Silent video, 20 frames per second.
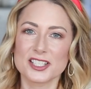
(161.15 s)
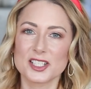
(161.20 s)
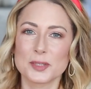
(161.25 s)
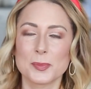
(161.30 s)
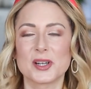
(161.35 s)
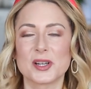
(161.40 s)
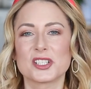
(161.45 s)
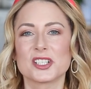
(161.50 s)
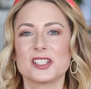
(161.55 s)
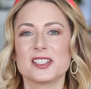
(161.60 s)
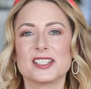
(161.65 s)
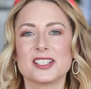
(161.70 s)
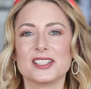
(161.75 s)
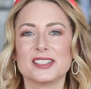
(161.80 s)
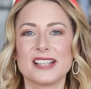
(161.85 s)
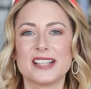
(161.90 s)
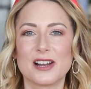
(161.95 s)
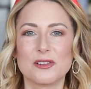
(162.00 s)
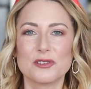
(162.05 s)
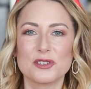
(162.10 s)
especially to
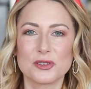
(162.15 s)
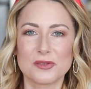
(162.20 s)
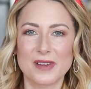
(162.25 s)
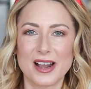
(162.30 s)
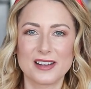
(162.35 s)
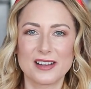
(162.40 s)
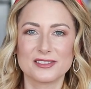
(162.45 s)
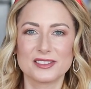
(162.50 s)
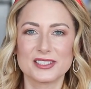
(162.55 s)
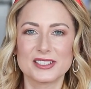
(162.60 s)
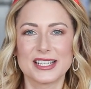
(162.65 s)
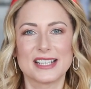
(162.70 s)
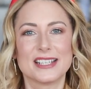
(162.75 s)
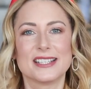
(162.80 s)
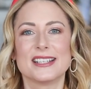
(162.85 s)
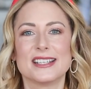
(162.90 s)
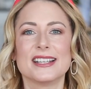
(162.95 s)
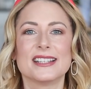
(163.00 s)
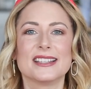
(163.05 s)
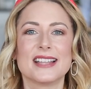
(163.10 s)
lounge around
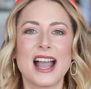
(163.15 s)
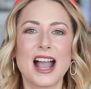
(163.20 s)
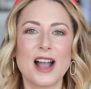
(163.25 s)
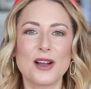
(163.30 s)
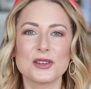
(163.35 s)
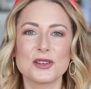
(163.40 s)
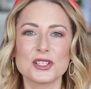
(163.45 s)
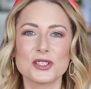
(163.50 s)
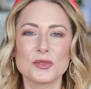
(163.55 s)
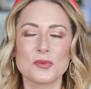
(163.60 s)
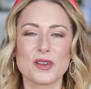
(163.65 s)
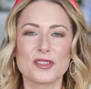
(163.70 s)
in in the house,